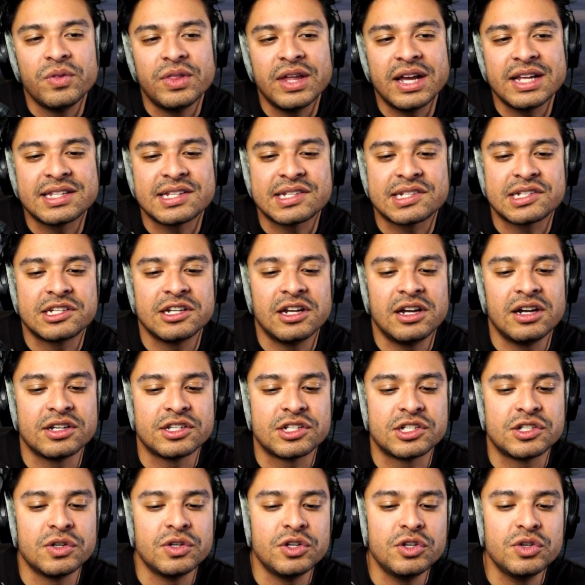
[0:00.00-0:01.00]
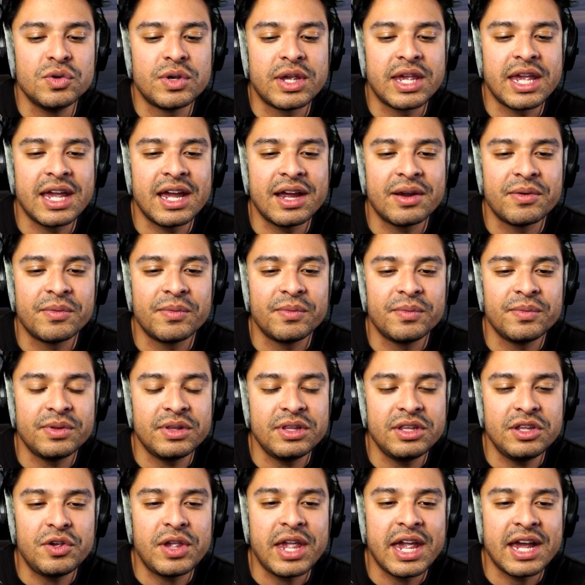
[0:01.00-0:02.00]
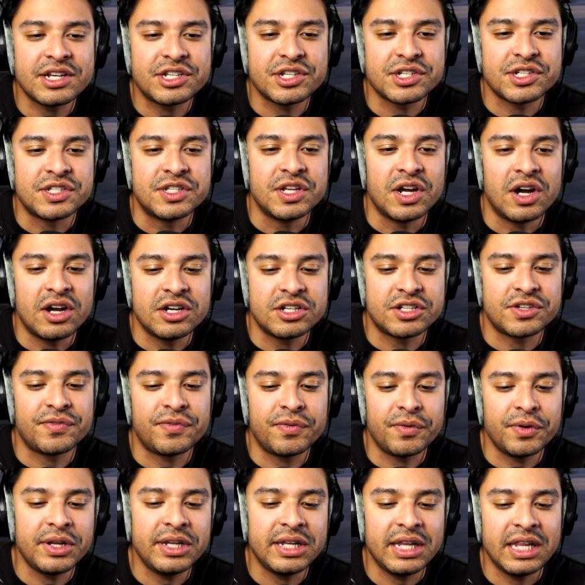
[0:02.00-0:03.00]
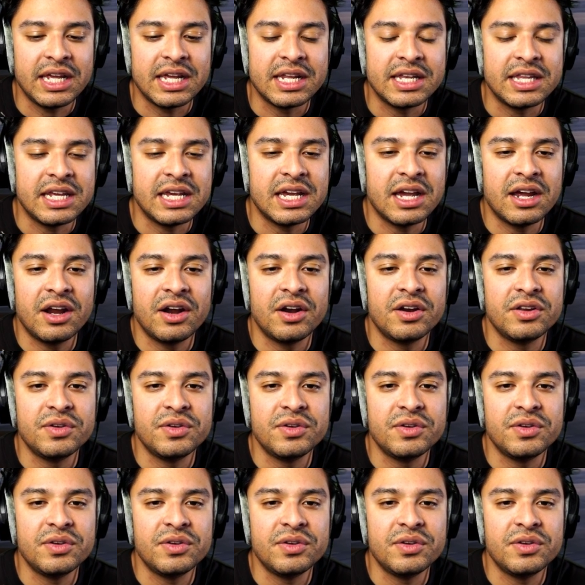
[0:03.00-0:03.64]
That sucks. So you can't just dodge freely in the air.